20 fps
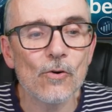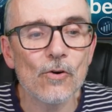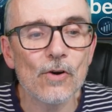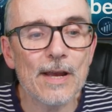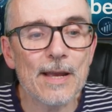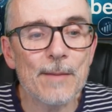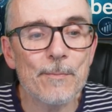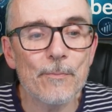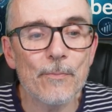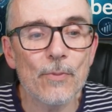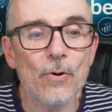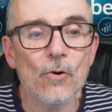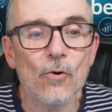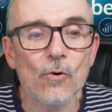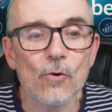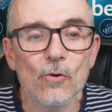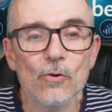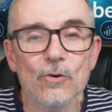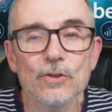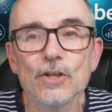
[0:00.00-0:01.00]

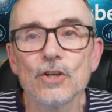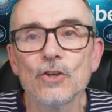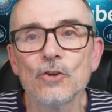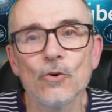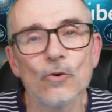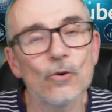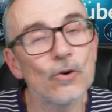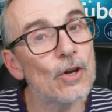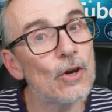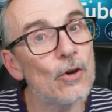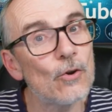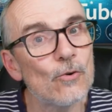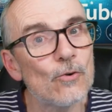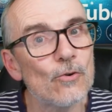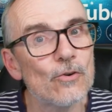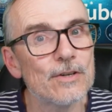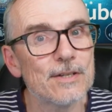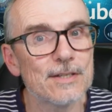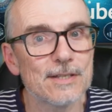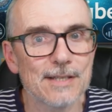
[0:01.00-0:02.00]
import your
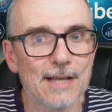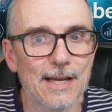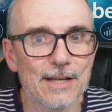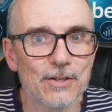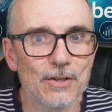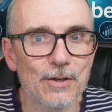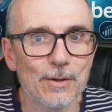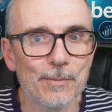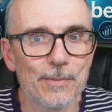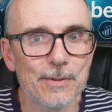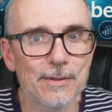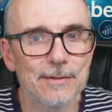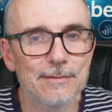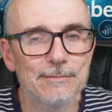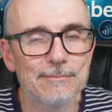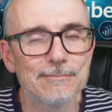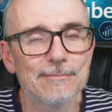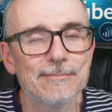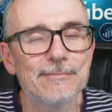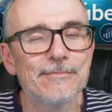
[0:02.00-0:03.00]
Claude setup.
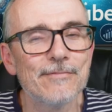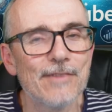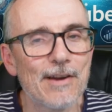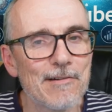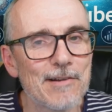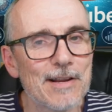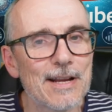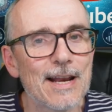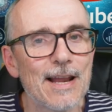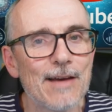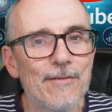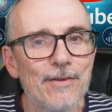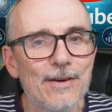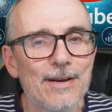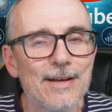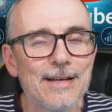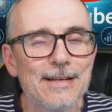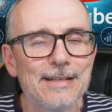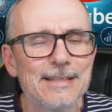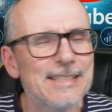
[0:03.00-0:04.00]
Very clever.
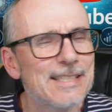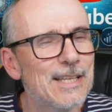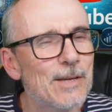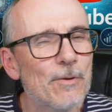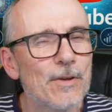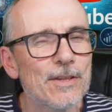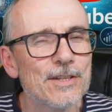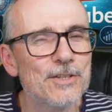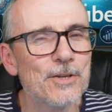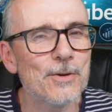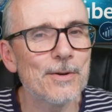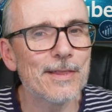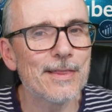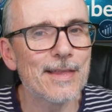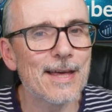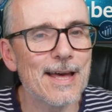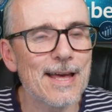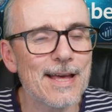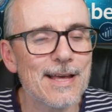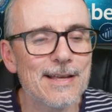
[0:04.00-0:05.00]
See what they're doing
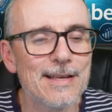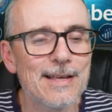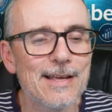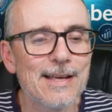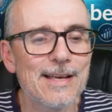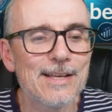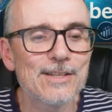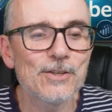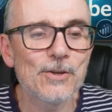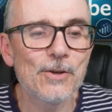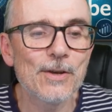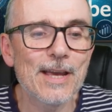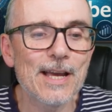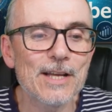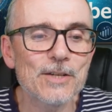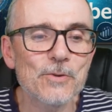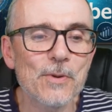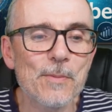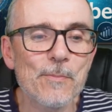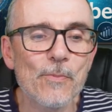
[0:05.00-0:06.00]
there? You
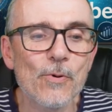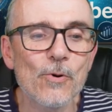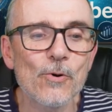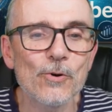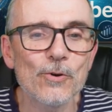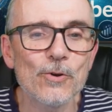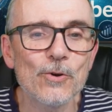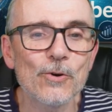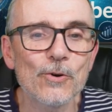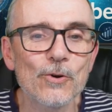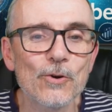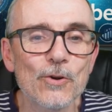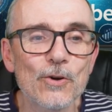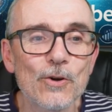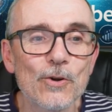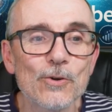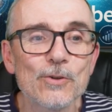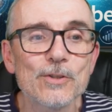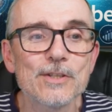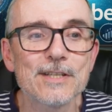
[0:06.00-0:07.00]
get to import your
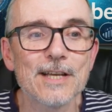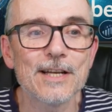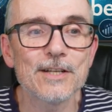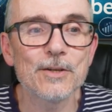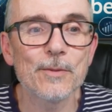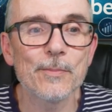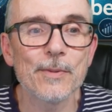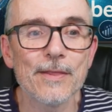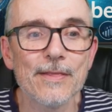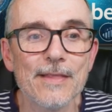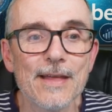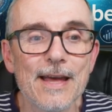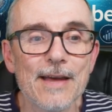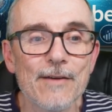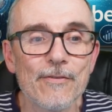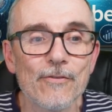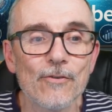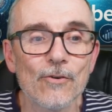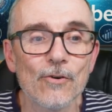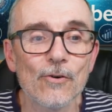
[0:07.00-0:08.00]
Claude setup, and
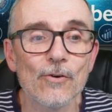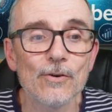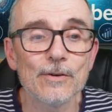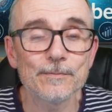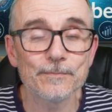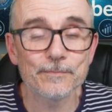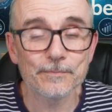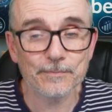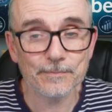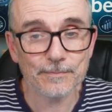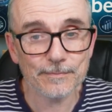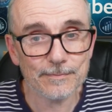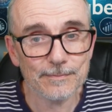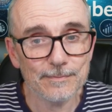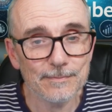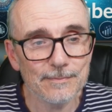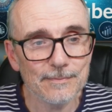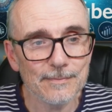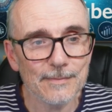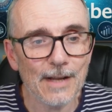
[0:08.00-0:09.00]
therefore
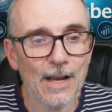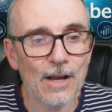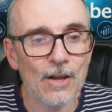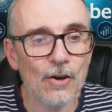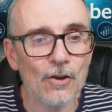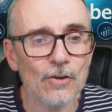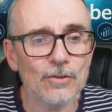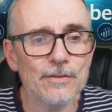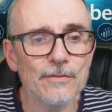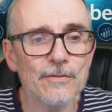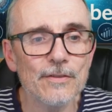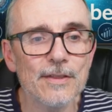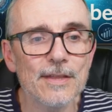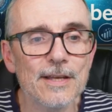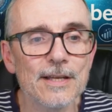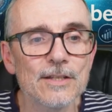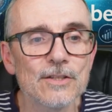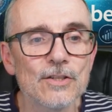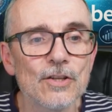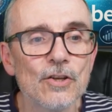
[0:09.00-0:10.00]
a lot of the
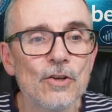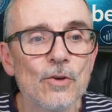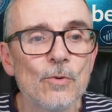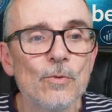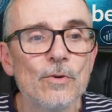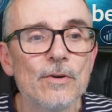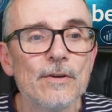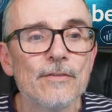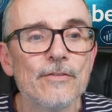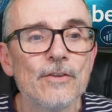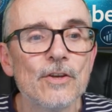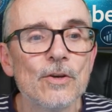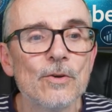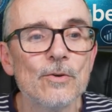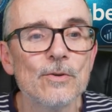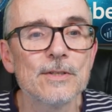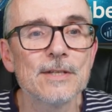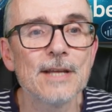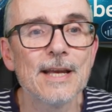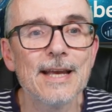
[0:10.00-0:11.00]
things that you would have
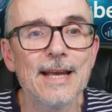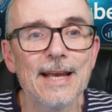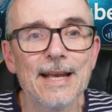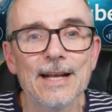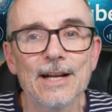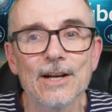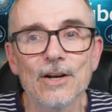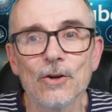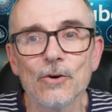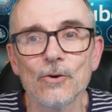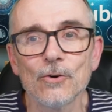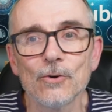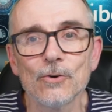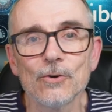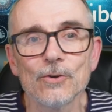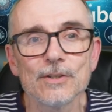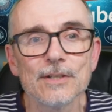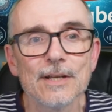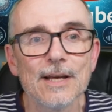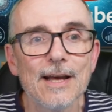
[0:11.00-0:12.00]
used in
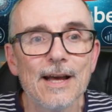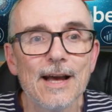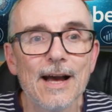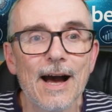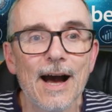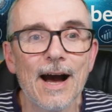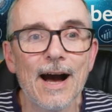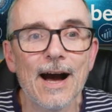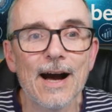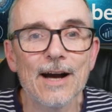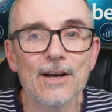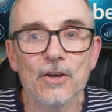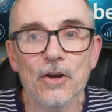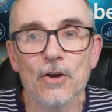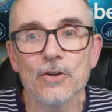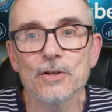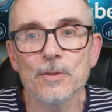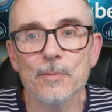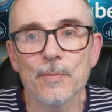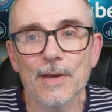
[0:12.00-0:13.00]
Claude are
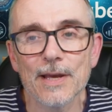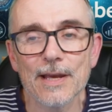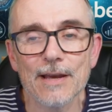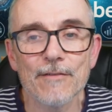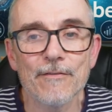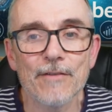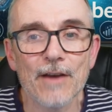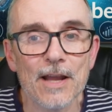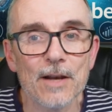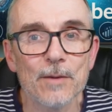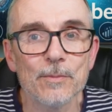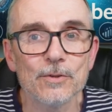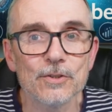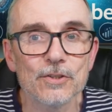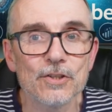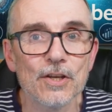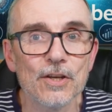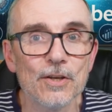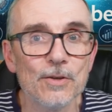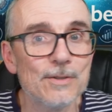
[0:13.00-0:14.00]
going to be available
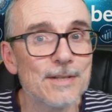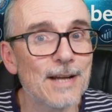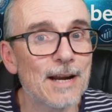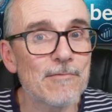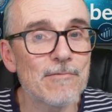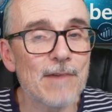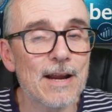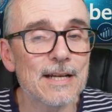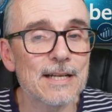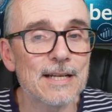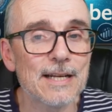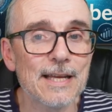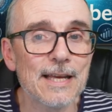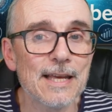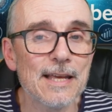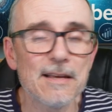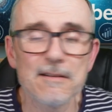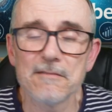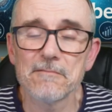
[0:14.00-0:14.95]
to you directly